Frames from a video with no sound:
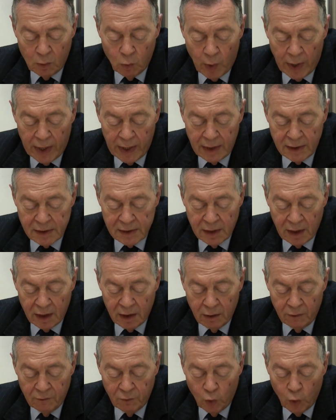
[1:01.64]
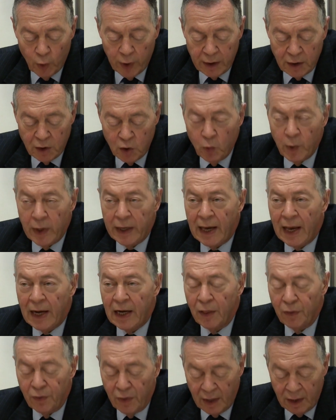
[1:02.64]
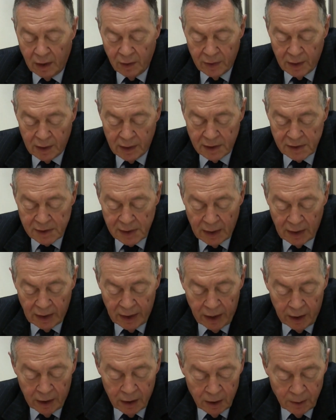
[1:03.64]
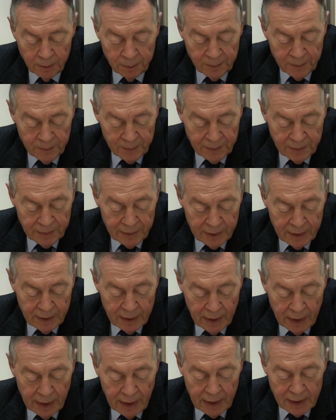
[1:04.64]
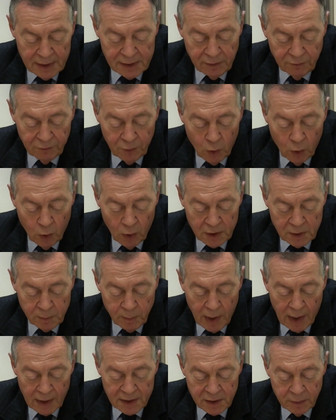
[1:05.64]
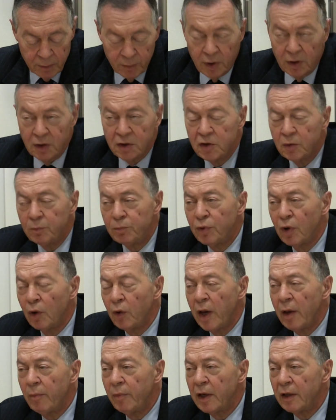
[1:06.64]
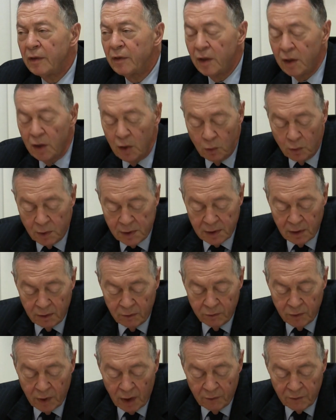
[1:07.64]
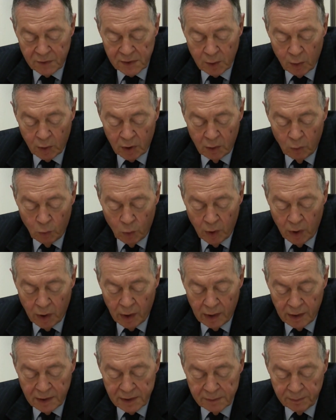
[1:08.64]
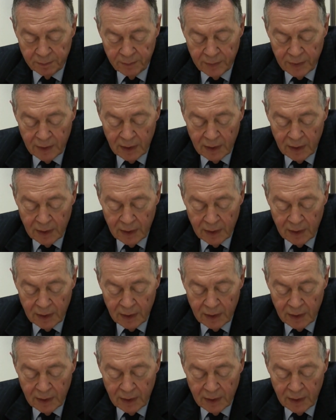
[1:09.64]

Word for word: in ways that avoid doing anything that is illegal. It is, of course, possible to prohibit the use of, of certain words.